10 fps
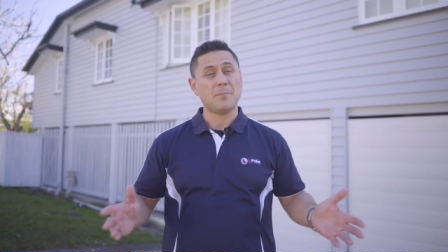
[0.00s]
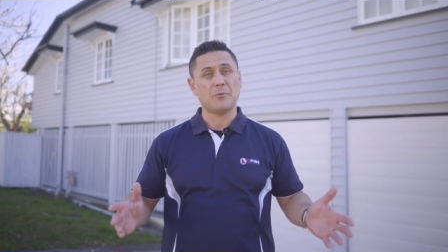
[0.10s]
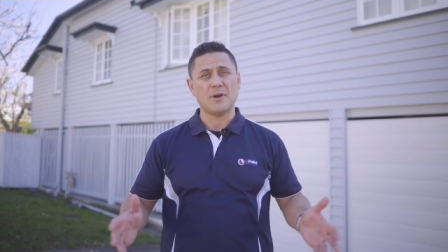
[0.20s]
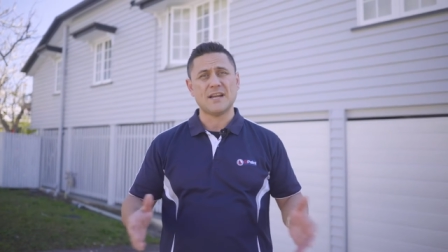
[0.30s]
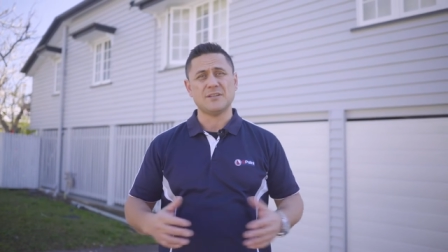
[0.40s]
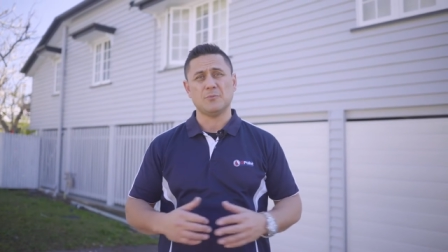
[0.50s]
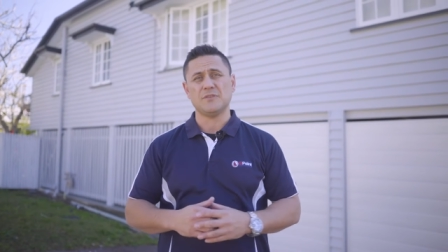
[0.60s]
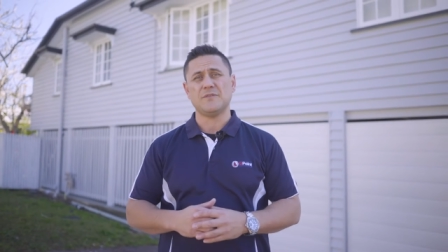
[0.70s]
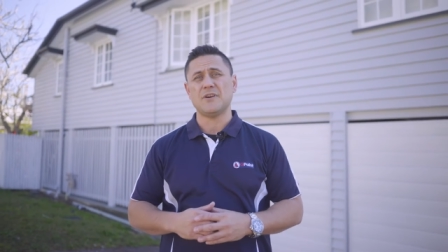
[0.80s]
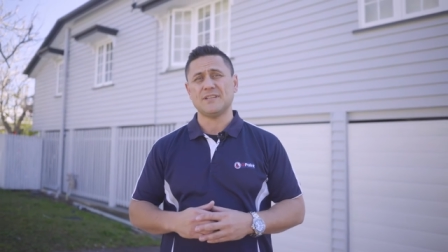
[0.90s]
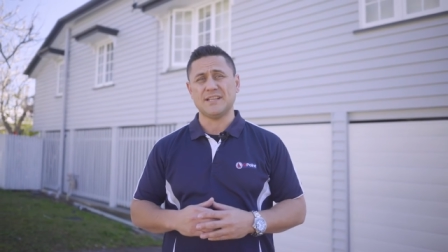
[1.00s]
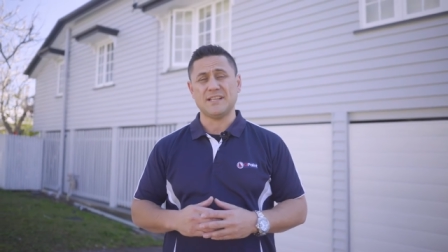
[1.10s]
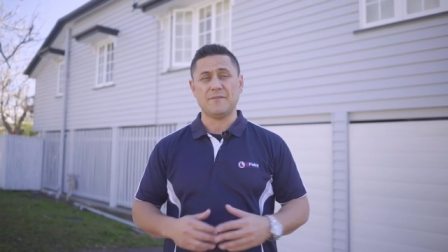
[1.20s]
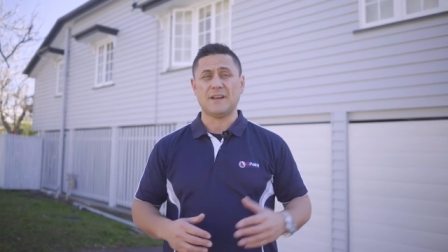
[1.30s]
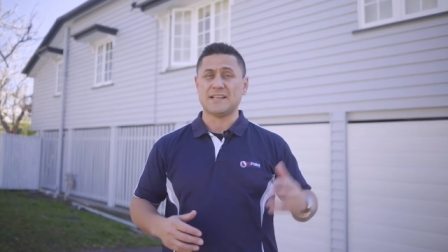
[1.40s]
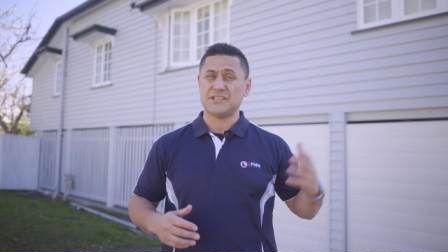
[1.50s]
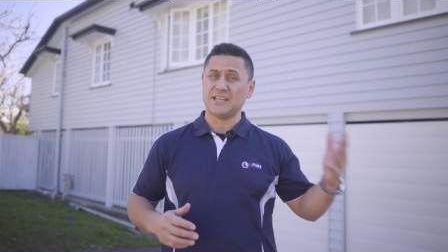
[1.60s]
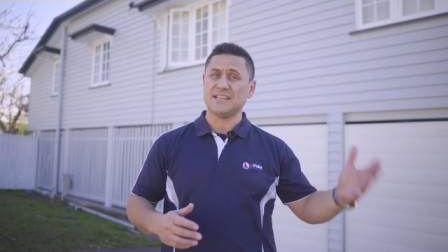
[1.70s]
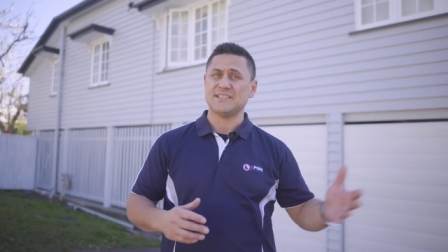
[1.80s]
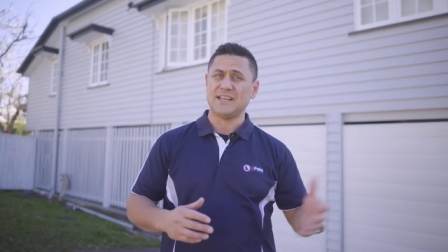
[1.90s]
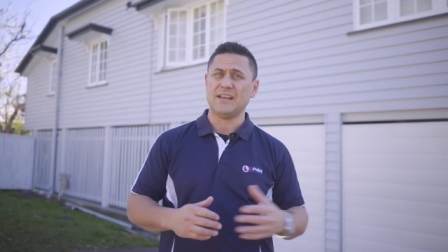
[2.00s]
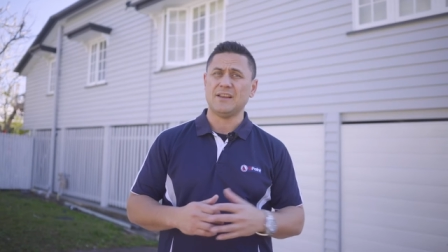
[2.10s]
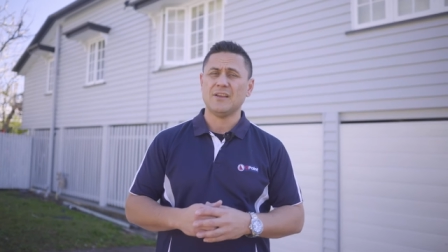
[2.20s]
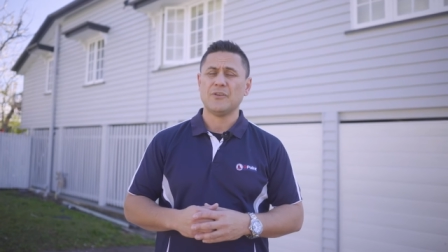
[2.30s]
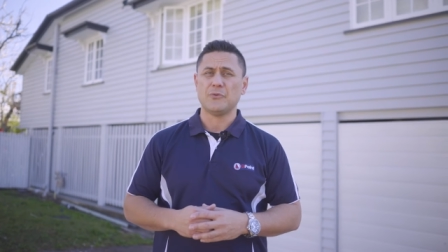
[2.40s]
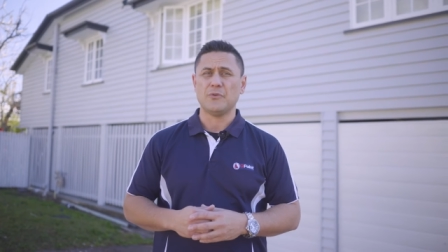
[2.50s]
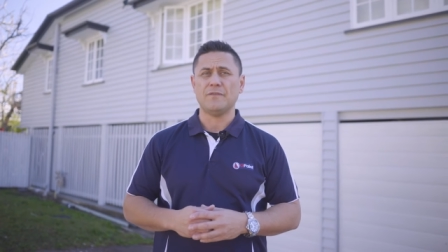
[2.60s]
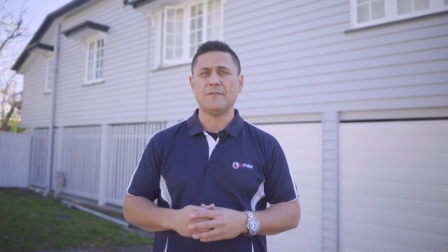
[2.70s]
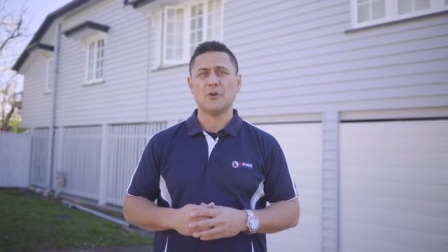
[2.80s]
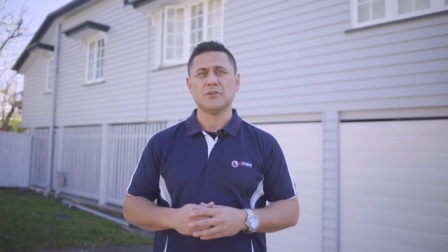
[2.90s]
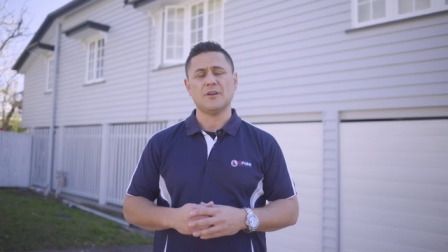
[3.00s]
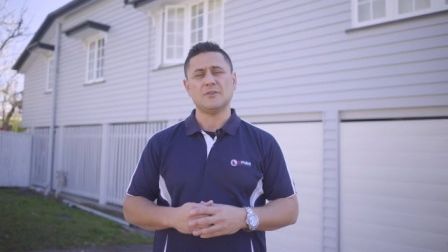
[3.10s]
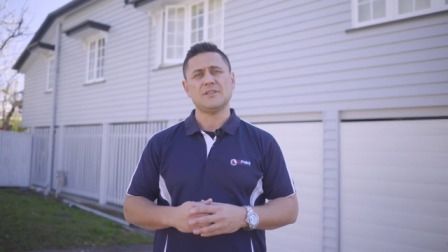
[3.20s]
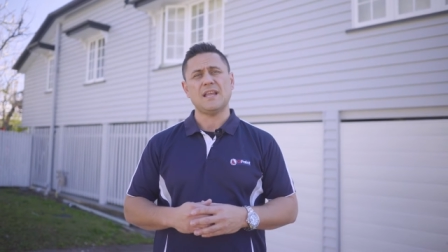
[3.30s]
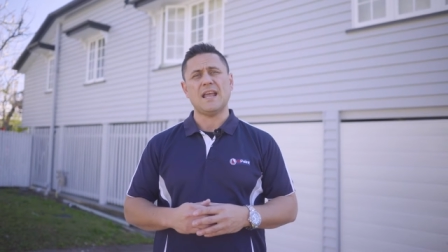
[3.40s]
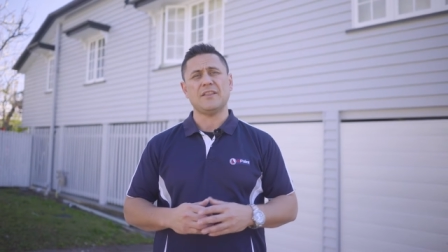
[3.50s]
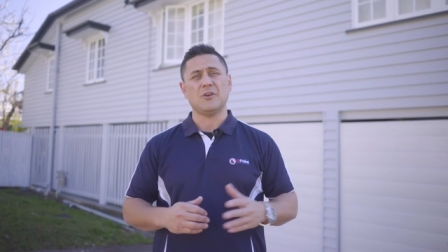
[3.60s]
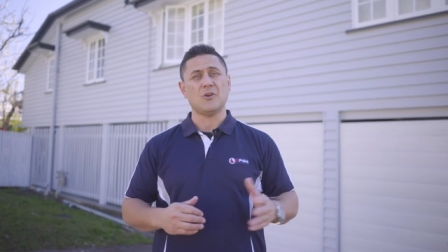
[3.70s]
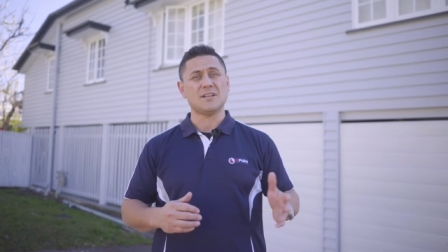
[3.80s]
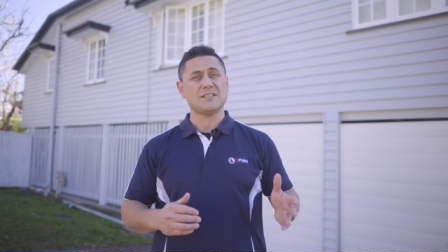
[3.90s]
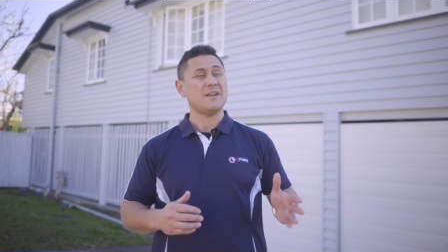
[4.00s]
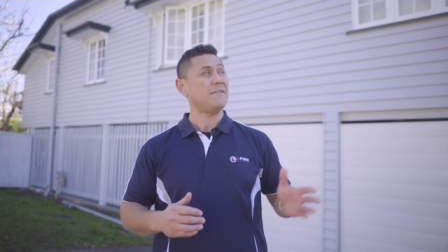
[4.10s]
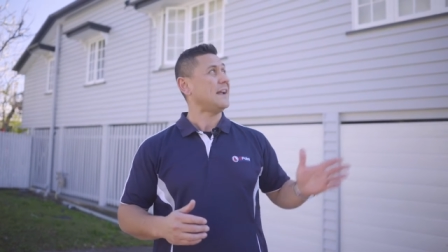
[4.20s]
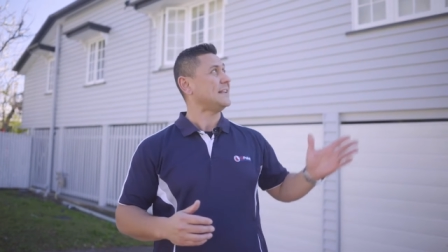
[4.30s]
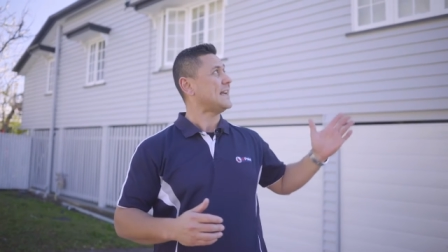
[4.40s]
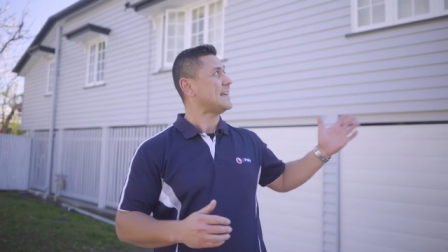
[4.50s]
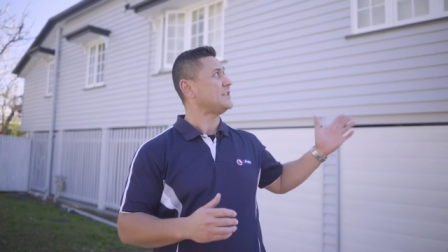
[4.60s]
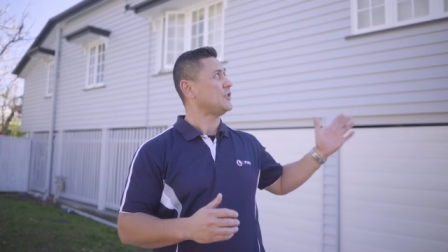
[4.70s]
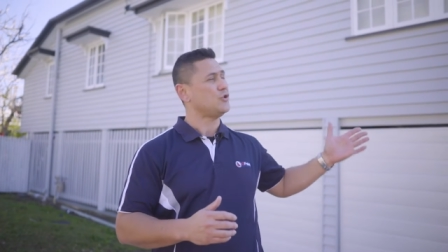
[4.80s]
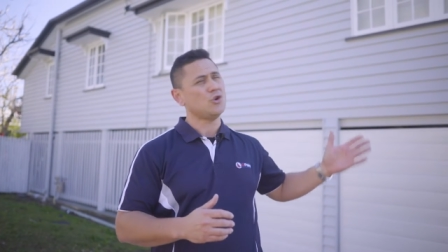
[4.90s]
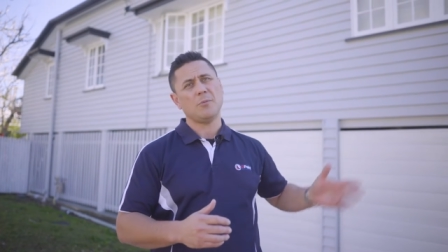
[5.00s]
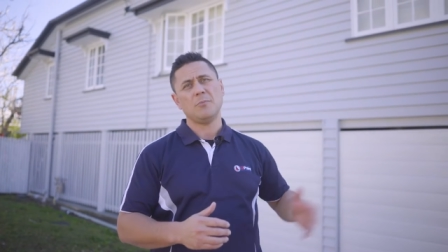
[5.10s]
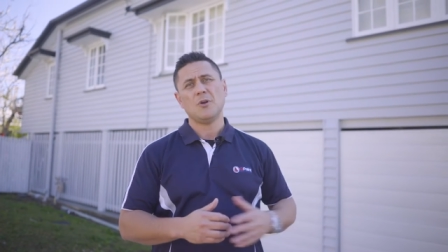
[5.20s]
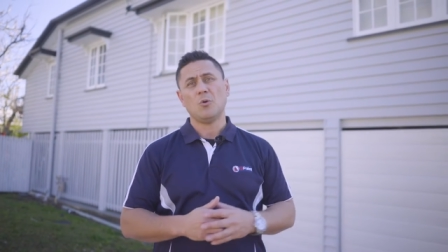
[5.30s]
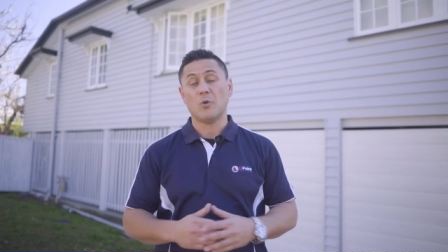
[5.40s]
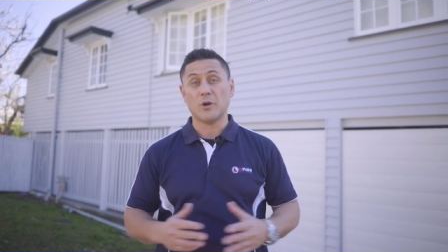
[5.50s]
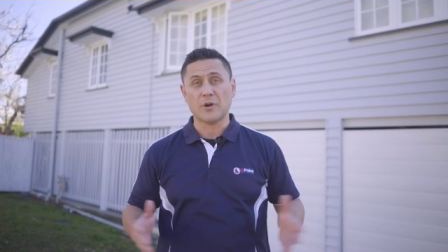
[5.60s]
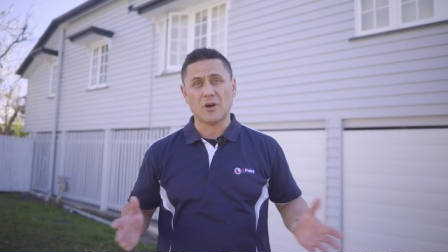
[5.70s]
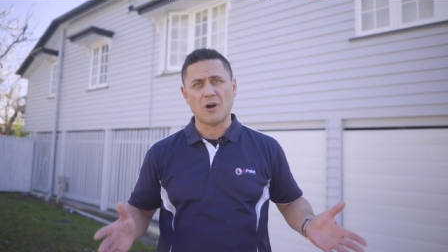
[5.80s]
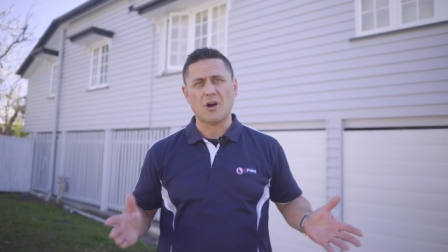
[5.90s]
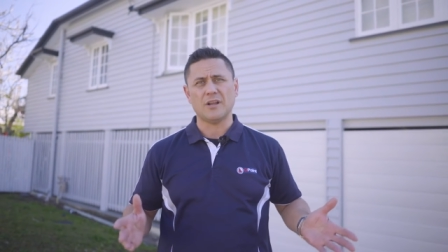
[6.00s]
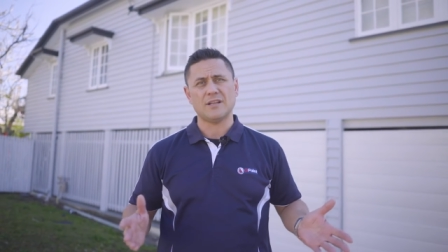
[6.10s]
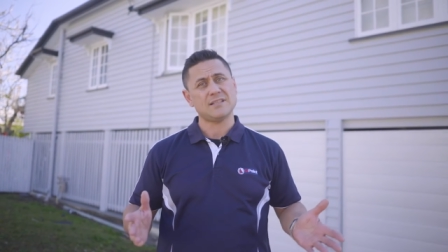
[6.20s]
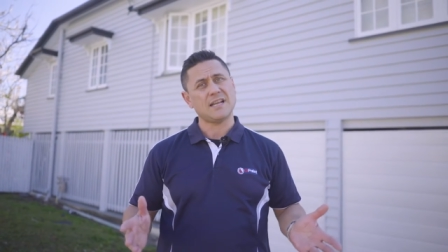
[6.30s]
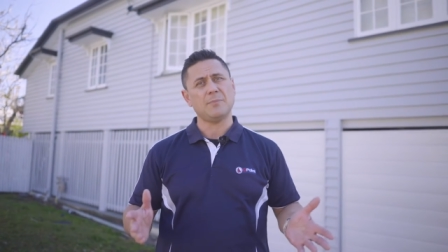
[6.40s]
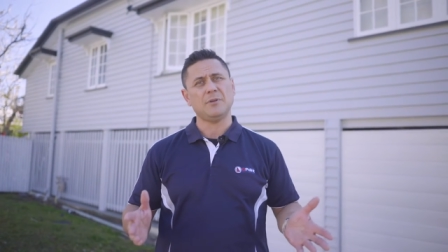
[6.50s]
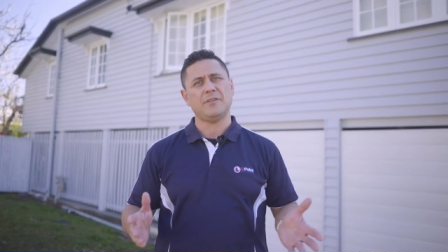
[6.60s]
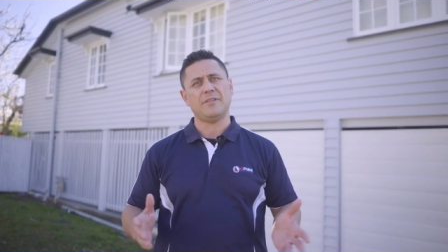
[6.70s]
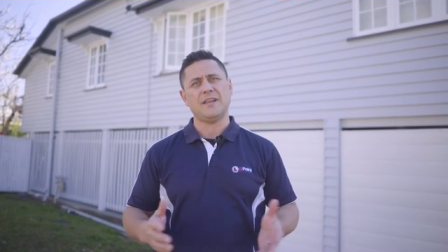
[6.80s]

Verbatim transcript: preparation was very significant as you can see through the photos and the guys done a fantastic job. What I want to highlight is a couple of